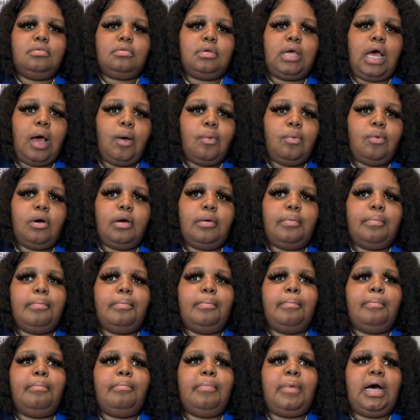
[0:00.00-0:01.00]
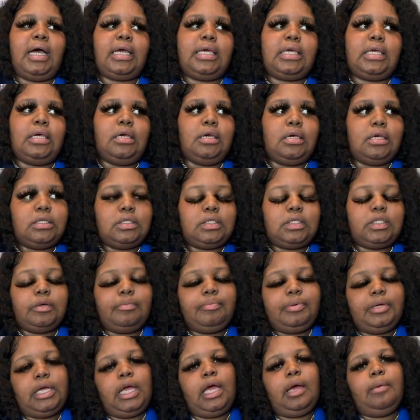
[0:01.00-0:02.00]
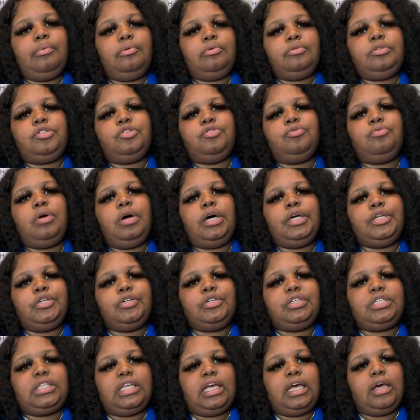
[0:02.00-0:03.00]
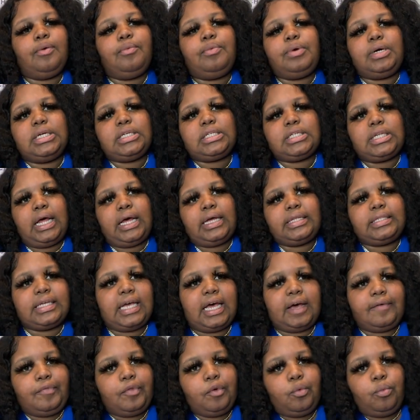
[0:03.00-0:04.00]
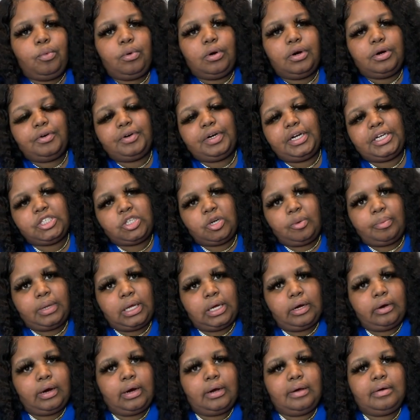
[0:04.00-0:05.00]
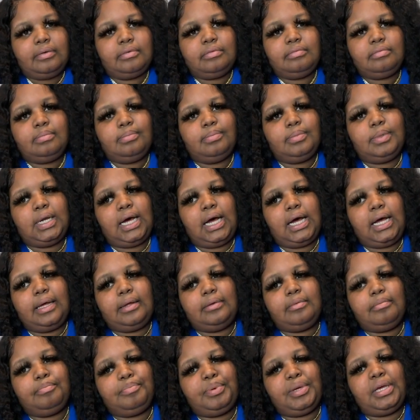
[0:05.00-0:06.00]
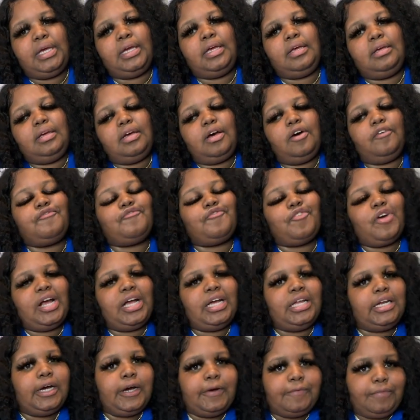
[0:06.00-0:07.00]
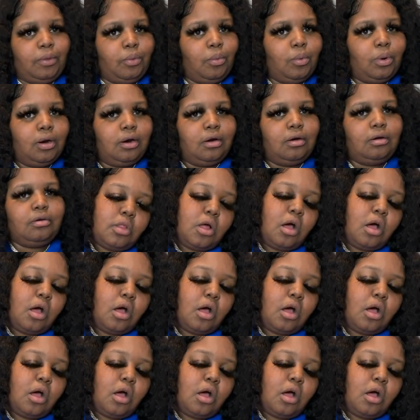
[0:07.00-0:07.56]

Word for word: I want my kids to be able to understand what it's like to have the world as your playground, not being afraid of the world.